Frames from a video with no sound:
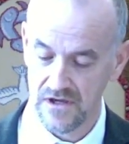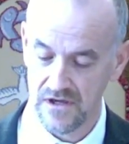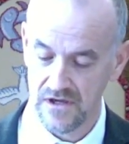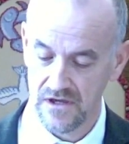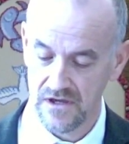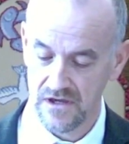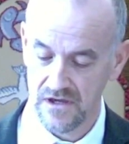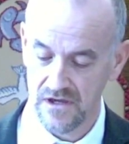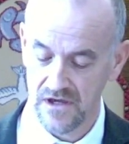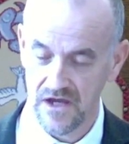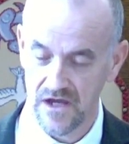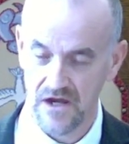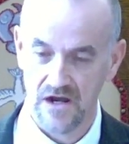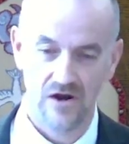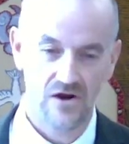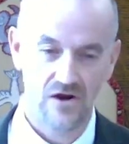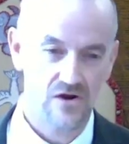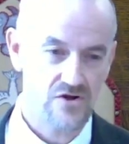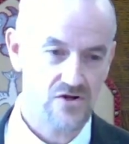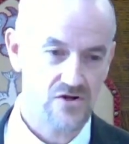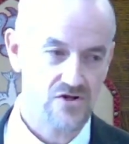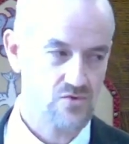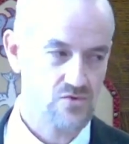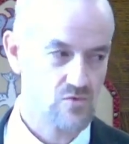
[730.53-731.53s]
and a
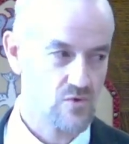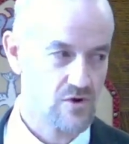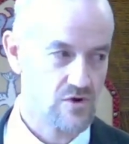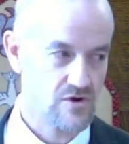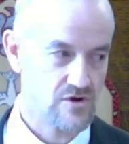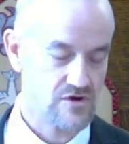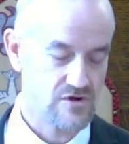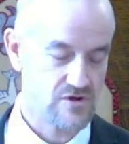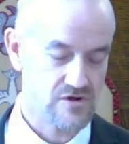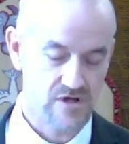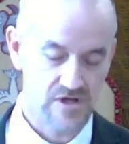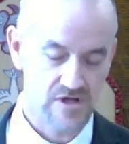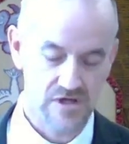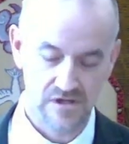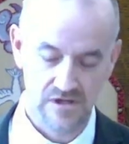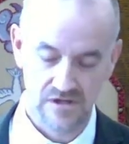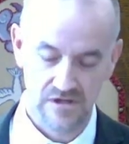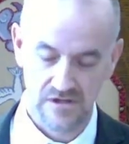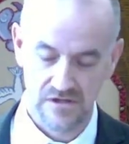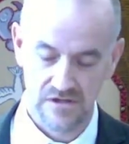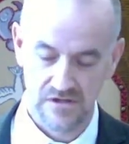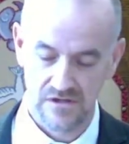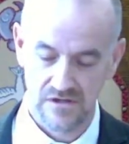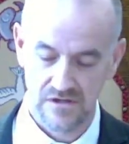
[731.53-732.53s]
harsh word
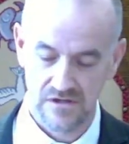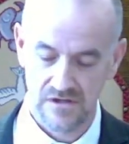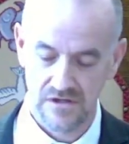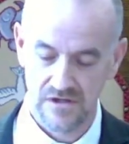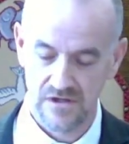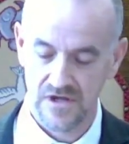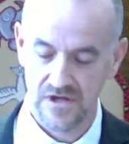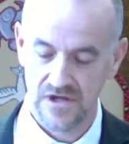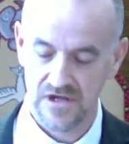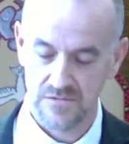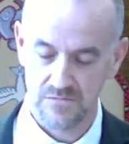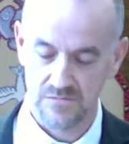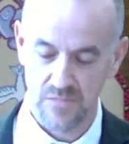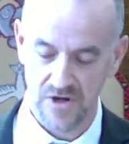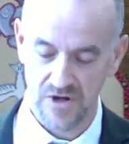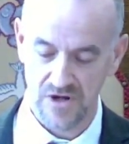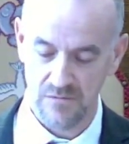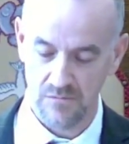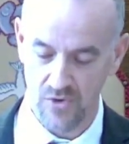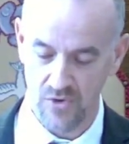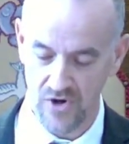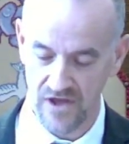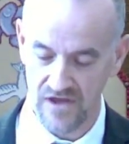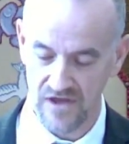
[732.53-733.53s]
is but a
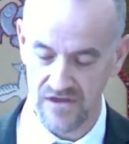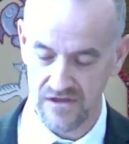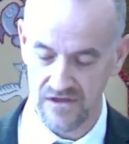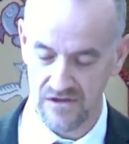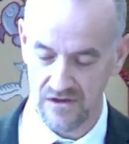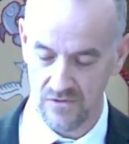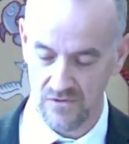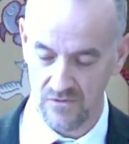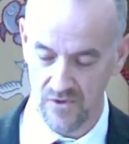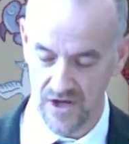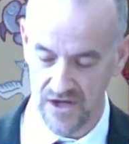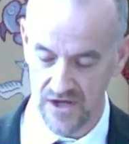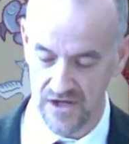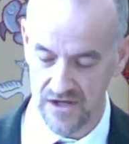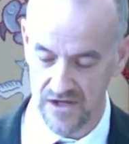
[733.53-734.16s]
breath away.